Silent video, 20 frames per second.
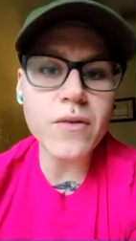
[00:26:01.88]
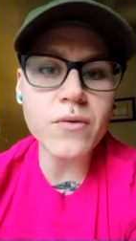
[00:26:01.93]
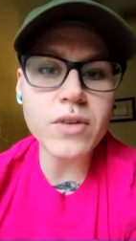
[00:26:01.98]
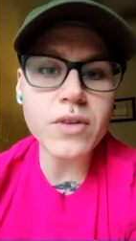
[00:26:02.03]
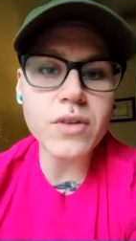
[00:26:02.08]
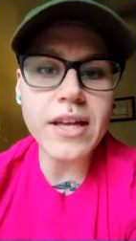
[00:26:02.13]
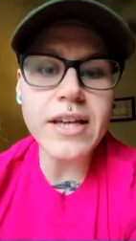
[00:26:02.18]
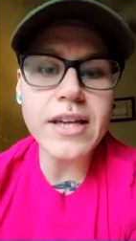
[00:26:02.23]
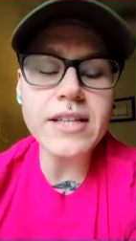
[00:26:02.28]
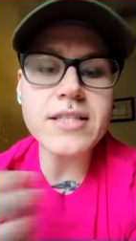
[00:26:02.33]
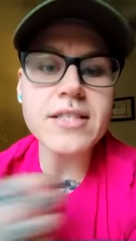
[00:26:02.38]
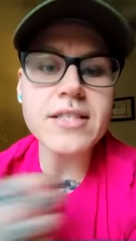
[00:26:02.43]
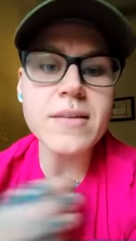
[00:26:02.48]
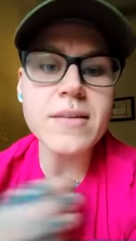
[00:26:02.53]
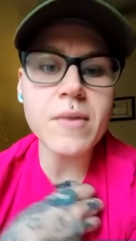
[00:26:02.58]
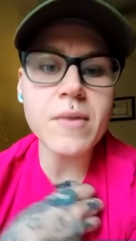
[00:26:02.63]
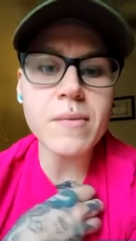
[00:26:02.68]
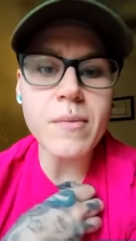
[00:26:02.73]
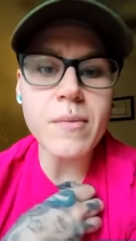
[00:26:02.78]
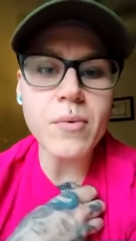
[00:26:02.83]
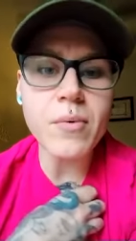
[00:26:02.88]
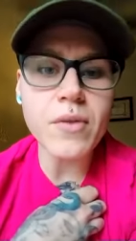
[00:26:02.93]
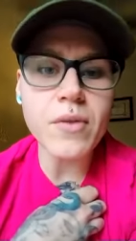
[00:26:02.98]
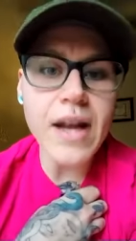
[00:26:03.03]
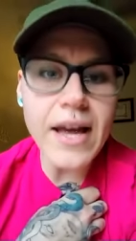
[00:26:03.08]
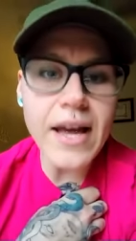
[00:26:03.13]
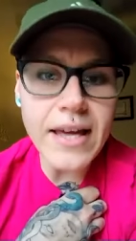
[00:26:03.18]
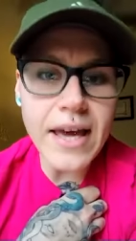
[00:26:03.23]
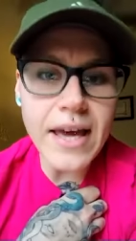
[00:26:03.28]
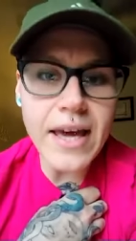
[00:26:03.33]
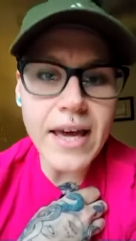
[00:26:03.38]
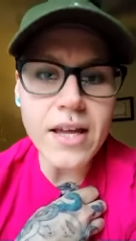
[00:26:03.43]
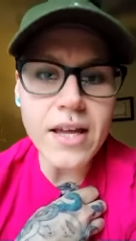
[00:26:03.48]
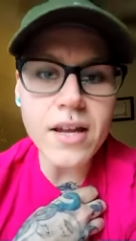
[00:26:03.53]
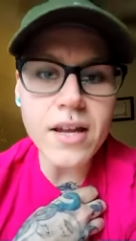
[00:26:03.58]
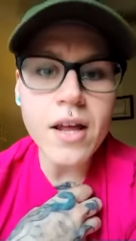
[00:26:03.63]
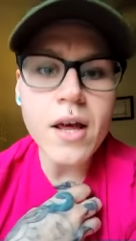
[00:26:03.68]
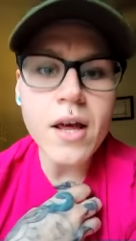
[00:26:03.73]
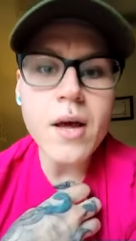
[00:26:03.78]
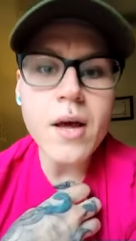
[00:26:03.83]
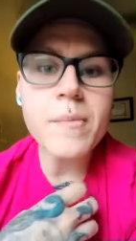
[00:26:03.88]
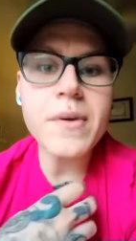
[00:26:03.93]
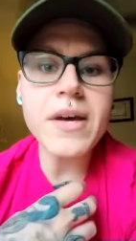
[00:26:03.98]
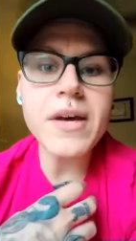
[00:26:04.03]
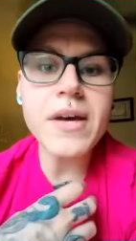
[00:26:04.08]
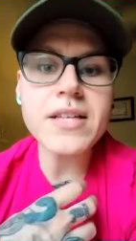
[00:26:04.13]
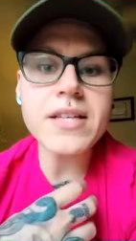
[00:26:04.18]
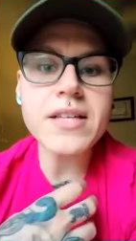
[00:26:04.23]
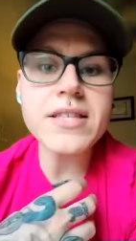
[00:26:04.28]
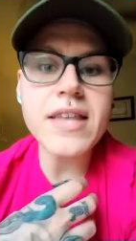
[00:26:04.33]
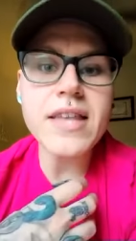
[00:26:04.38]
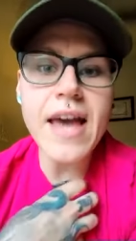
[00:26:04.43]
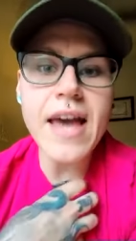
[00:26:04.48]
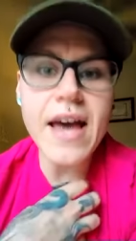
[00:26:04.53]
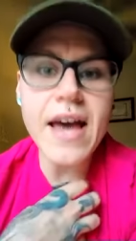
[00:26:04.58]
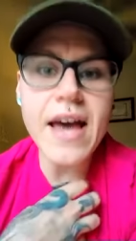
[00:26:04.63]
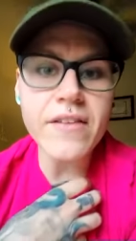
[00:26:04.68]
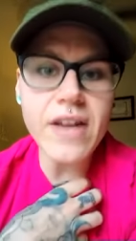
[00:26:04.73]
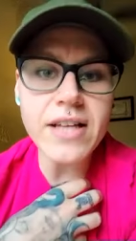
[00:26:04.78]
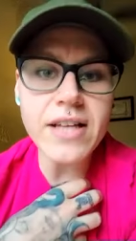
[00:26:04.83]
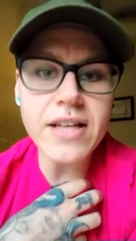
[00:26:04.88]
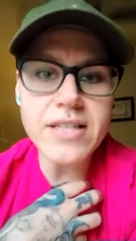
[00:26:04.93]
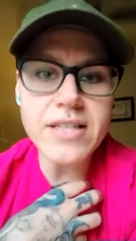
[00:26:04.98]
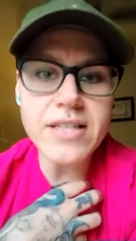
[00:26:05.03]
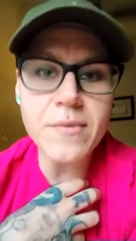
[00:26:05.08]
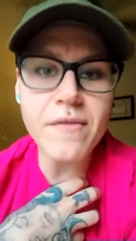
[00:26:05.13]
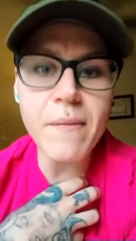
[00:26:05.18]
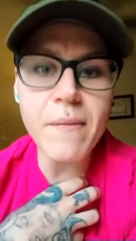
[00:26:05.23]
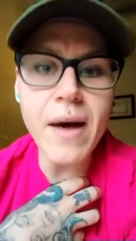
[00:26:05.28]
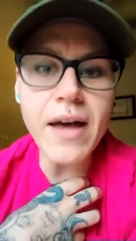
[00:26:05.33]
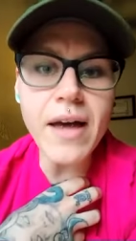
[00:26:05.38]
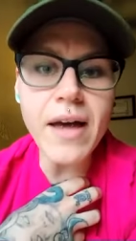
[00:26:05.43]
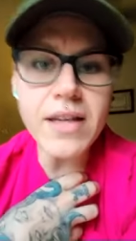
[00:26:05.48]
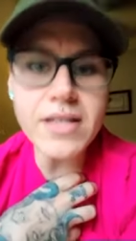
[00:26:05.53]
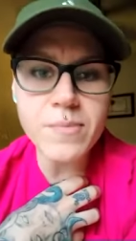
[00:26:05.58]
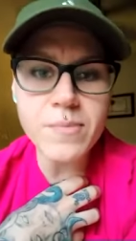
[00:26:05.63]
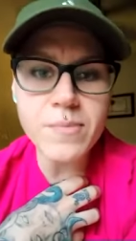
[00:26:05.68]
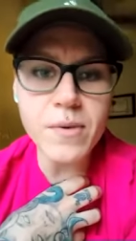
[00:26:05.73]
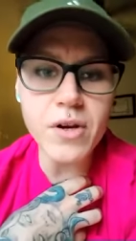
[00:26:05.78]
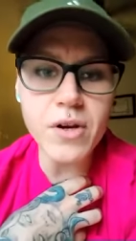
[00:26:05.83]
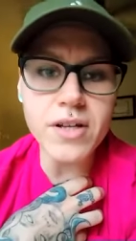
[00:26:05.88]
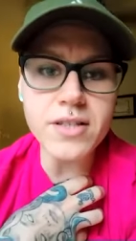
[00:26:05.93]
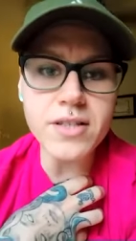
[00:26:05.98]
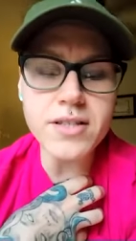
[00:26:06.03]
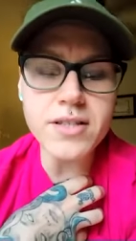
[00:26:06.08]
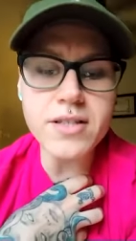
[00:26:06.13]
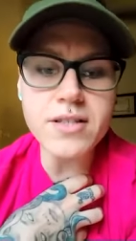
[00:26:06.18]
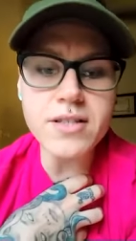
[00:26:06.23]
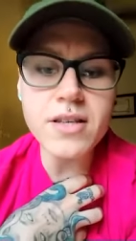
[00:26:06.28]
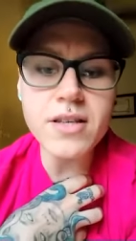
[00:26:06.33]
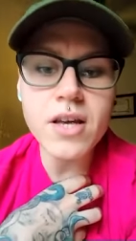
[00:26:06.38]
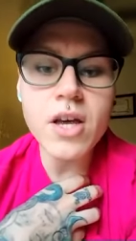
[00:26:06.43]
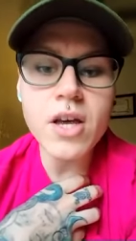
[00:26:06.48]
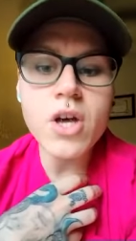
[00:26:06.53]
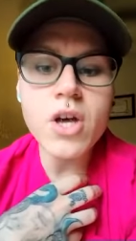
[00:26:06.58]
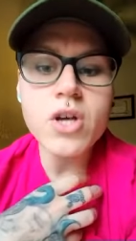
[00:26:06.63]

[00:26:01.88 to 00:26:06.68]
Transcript: relate to some of the people that I can because they haven't had some of my experiences.